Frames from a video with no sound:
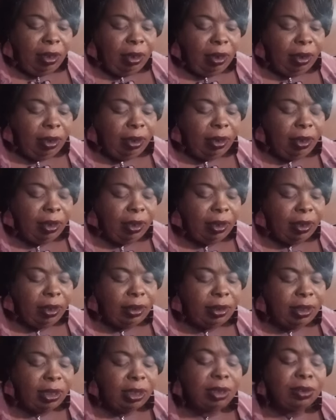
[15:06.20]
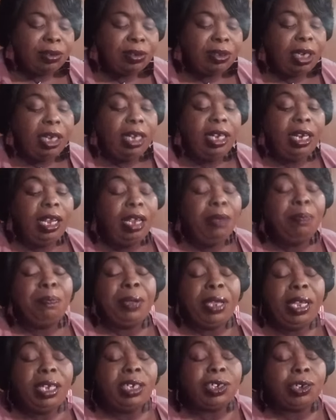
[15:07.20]
this it, it
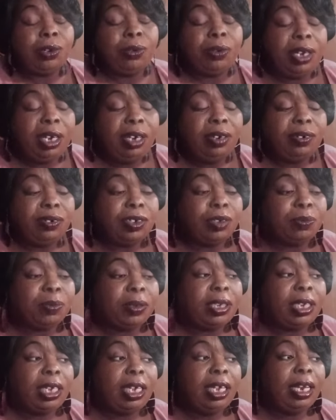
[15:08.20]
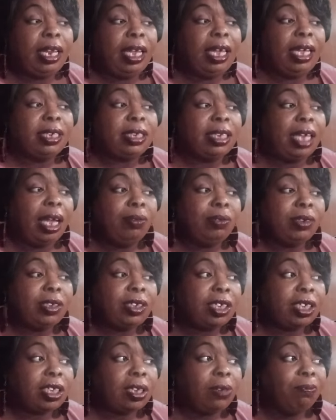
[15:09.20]
piques your interest, but then last night was
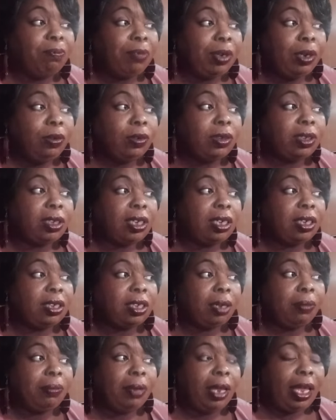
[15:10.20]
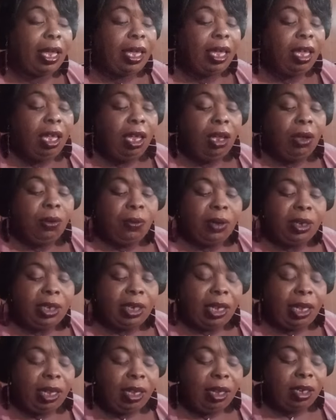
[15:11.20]
just confusing because I'm like, what
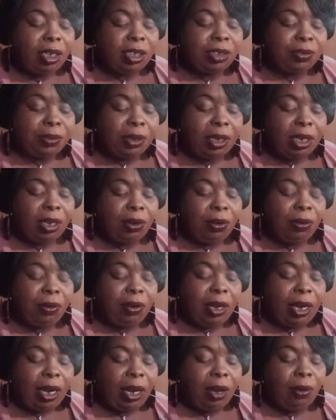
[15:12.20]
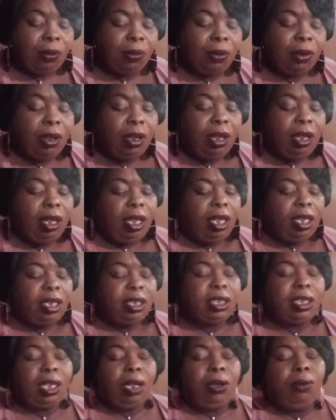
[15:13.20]
the hell is really going on?
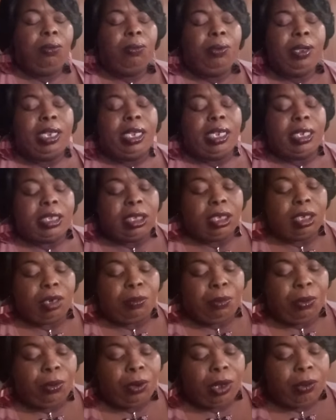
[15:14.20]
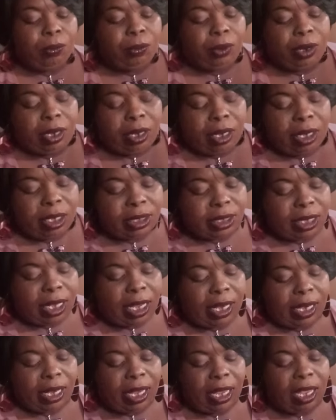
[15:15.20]
So we get to the point where it's
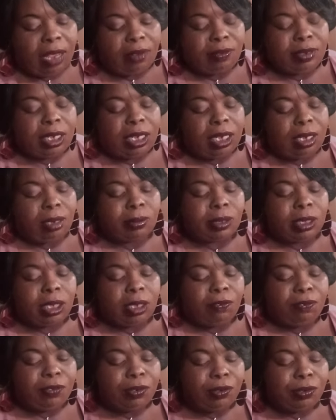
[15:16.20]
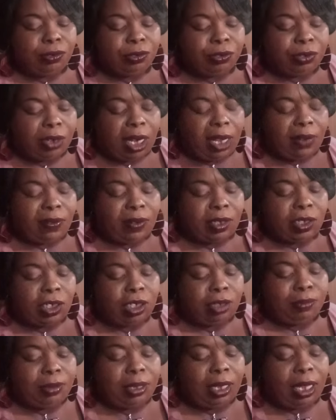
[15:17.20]
time to have Deb's little food drive that
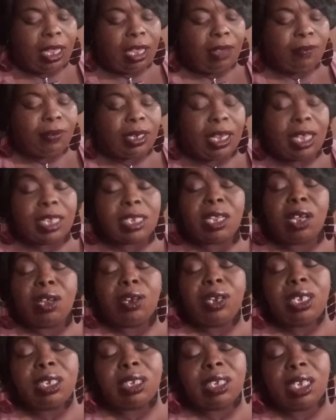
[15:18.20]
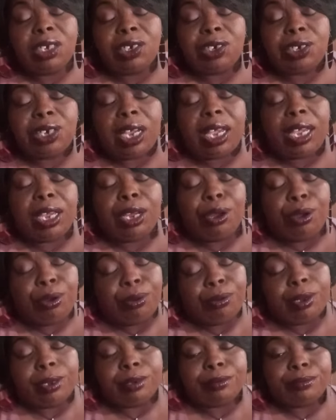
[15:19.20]
she be having. Now Zonnique say she ain't
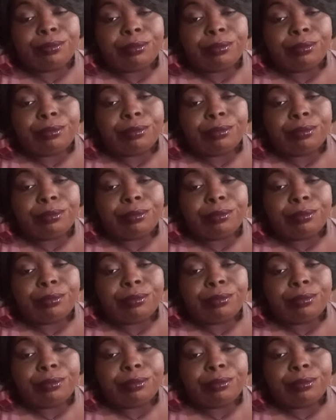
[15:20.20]
going.